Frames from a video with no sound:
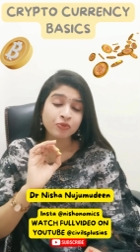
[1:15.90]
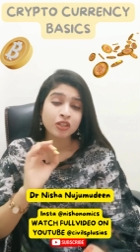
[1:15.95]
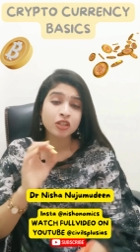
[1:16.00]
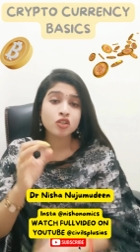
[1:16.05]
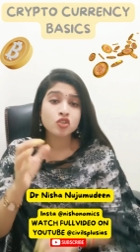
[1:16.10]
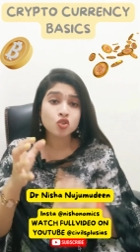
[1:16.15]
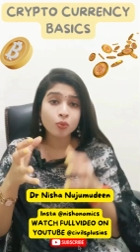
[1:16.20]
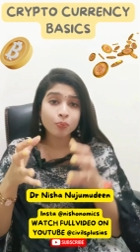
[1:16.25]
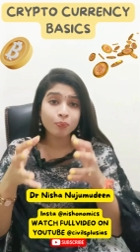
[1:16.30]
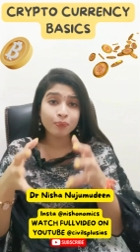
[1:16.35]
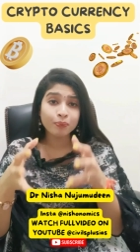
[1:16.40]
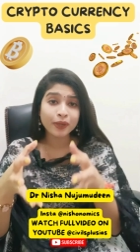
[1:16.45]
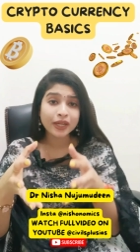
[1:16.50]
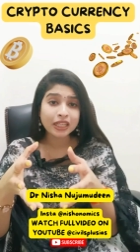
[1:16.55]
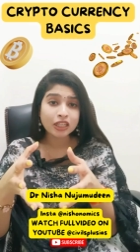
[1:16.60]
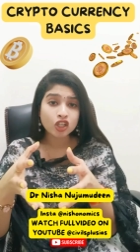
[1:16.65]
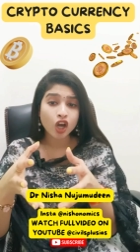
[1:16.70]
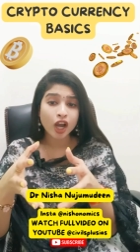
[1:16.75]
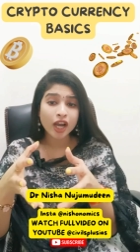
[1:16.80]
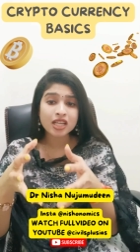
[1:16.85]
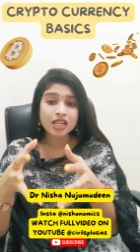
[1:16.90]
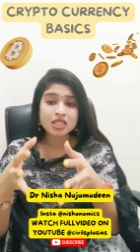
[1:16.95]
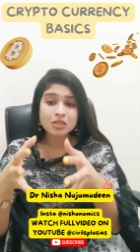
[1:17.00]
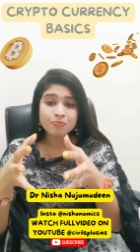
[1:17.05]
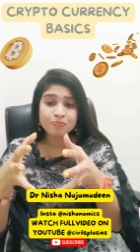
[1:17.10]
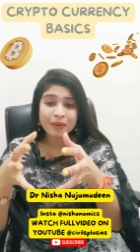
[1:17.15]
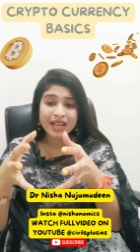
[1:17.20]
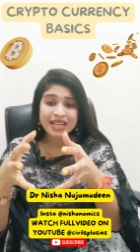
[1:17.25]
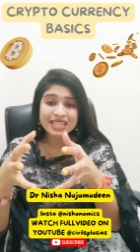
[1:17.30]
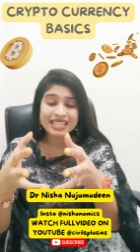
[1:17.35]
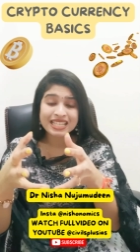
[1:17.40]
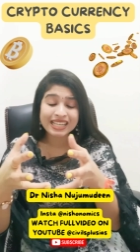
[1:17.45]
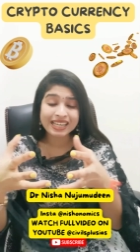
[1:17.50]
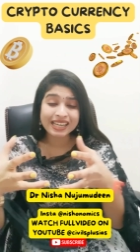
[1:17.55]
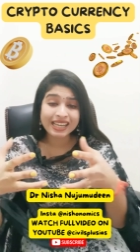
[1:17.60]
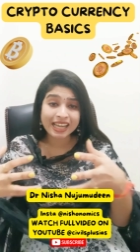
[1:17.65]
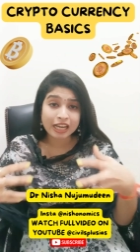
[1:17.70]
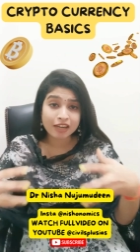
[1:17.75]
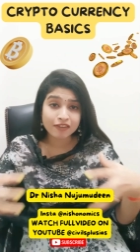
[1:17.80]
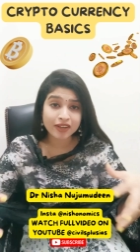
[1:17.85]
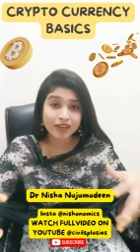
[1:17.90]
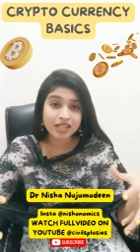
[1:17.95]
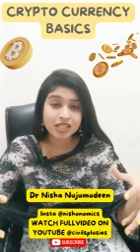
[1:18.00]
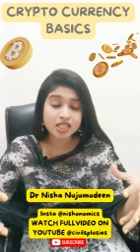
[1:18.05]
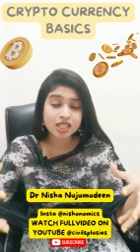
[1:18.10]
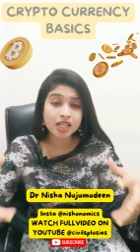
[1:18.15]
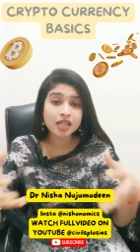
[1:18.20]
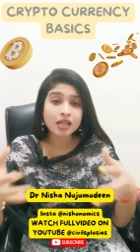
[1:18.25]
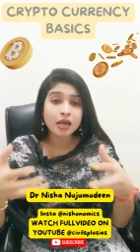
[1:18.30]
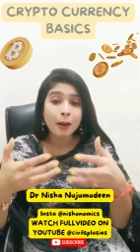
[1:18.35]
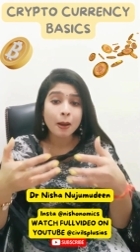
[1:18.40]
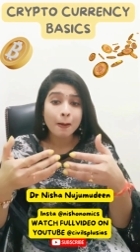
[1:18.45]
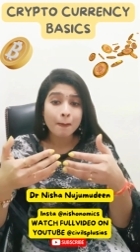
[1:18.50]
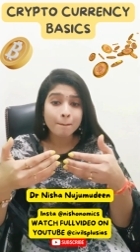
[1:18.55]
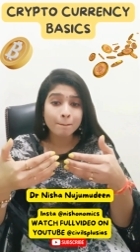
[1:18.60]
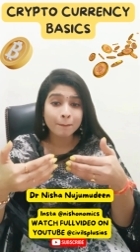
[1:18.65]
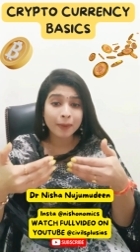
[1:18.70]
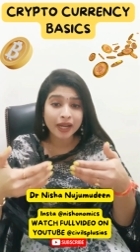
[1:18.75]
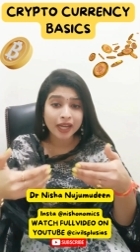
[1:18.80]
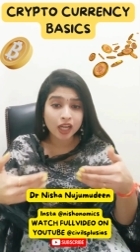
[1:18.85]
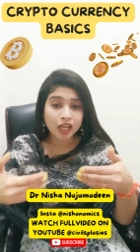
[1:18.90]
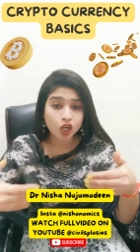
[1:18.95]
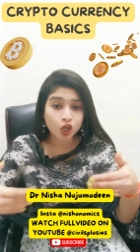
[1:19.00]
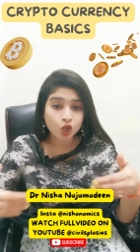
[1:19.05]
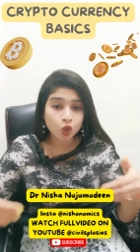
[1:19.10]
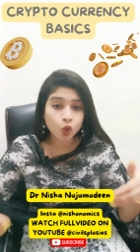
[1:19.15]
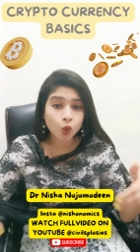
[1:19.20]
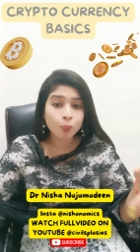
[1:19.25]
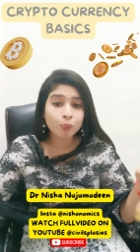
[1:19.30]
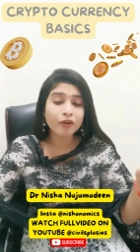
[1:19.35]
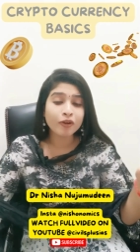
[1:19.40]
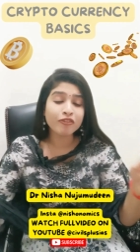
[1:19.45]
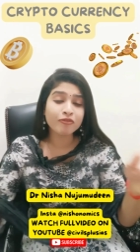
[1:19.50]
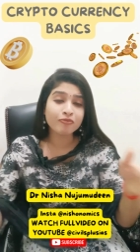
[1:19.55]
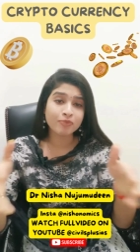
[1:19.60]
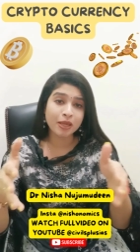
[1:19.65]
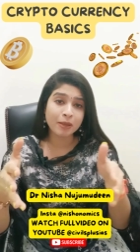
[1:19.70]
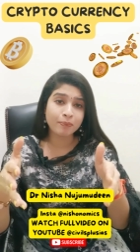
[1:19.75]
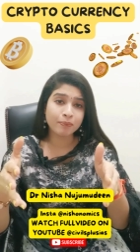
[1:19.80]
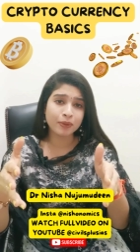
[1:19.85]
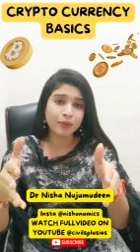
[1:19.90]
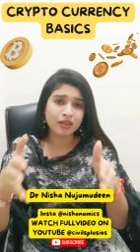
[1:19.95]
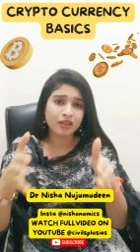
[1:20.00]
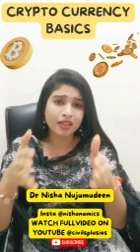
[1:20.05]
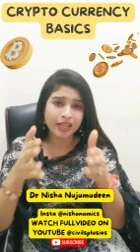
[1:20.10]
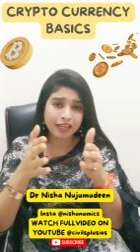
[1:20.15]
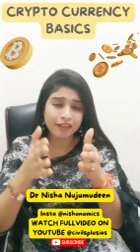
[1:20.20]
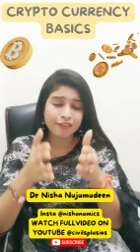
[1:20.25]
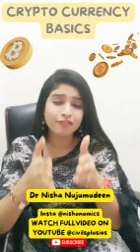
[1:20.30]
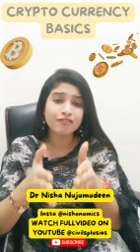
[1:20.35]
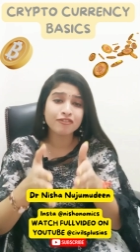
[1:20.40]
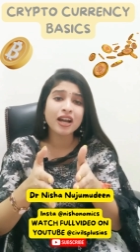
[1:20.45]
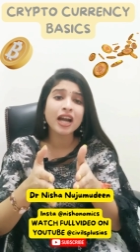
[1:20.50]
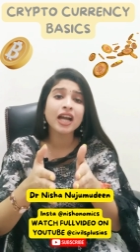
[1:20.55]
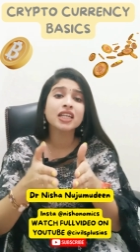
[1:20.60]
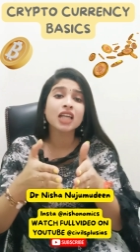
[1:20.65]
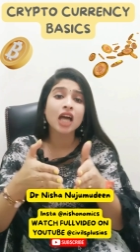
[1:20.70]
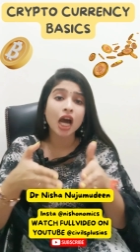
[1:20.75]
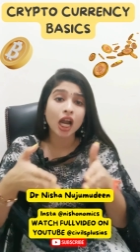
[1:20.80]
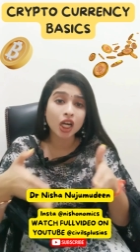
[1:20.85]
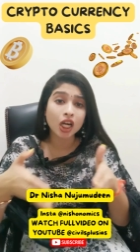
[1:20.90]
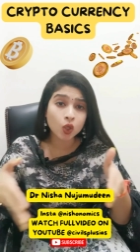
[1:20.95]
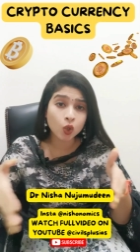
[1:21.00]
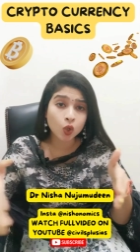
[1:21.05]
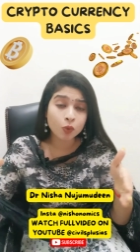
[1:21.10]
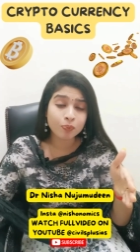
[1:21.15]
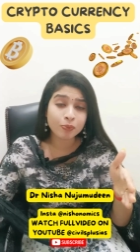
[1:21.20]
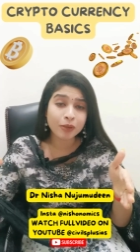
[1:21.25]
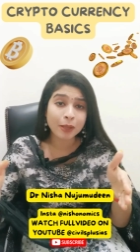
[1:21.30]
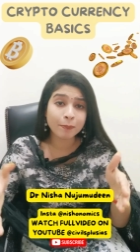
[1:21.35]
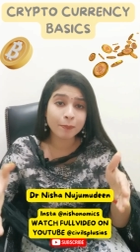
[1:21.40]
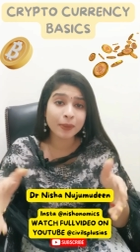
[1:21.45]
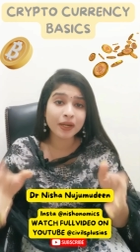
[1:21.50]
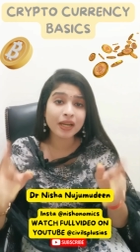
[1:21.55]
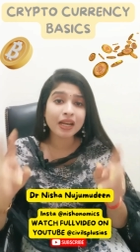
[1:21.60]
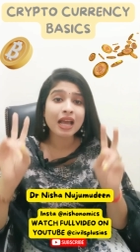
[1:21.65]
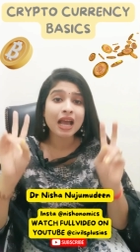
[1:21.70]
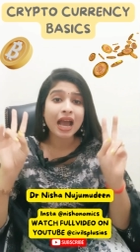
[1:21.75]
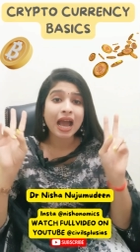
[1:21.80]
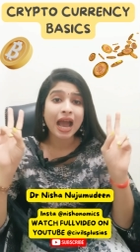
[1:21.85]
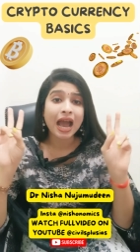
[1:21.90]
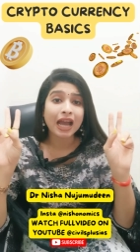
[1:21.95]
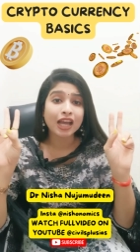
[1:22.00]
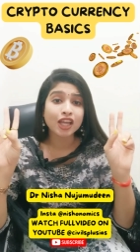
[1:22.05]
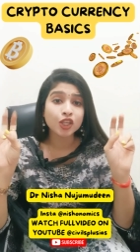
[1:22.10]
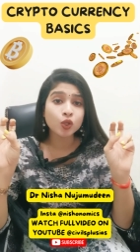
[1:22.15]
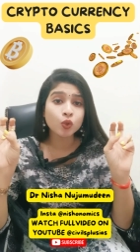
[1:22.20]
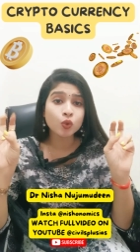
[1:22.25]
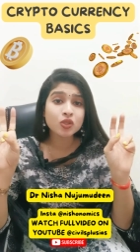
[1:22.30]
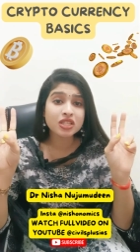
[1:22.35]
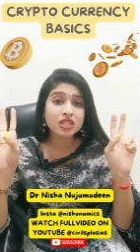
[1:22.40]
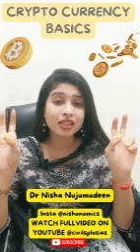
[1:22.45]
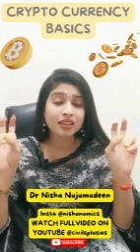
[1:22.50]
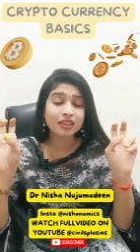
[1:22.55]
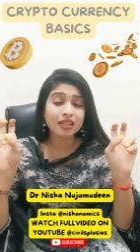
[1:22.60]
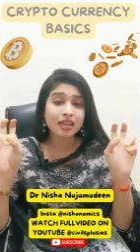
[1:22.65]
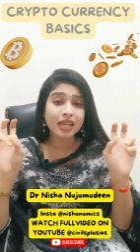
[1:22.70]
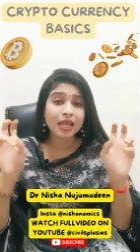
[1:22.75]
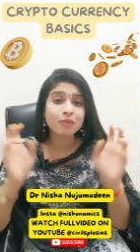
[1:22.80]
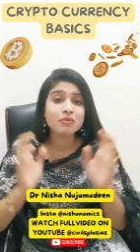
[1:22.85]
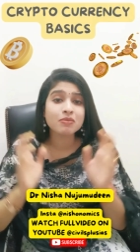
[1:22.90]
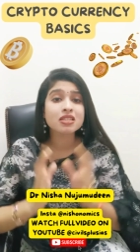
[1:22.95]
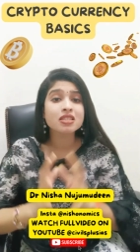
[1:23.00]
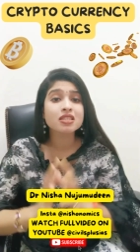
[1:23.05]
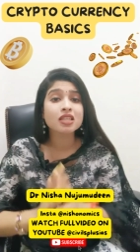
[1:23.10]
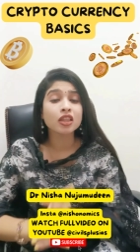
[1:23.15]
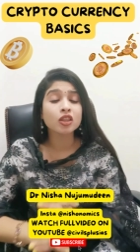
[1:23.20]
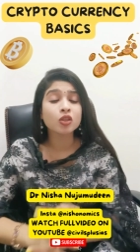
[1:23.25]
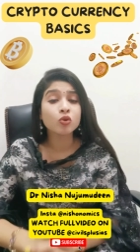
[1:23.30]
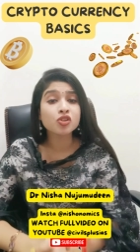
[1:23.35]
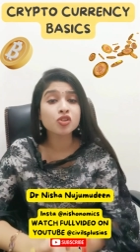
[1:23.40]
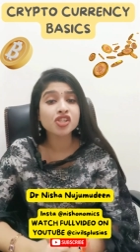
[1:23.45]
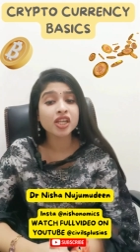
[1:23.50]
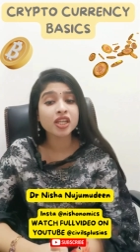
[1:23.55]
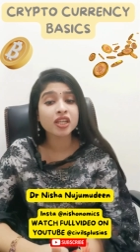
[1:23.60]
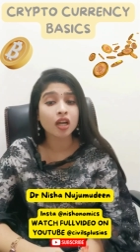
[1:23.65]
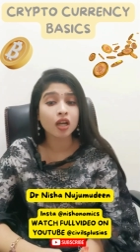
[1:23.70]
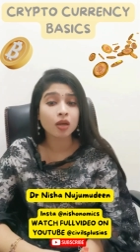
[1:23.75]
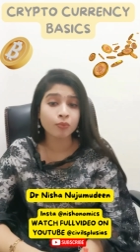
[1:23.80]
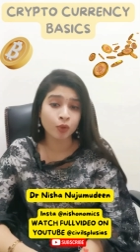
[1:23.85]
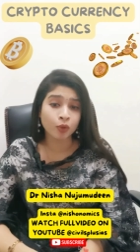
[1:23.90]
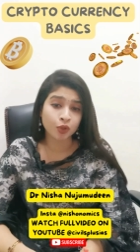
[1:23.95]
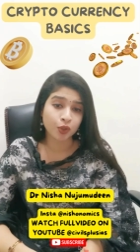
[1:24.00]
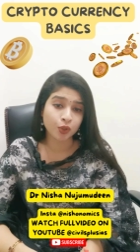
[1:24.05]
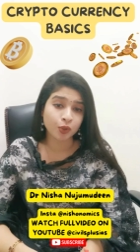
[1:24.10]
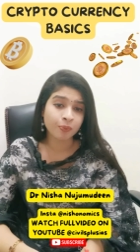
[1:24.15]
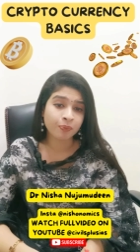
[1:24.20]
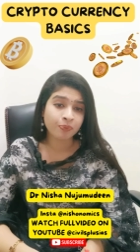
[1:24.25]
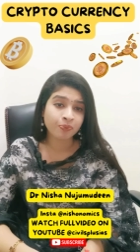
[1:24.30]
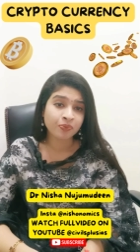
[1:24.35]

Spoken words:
So Bitcoin is basically invented by a group of people, in fact unknown people, using the name Satoshi Nakamoto.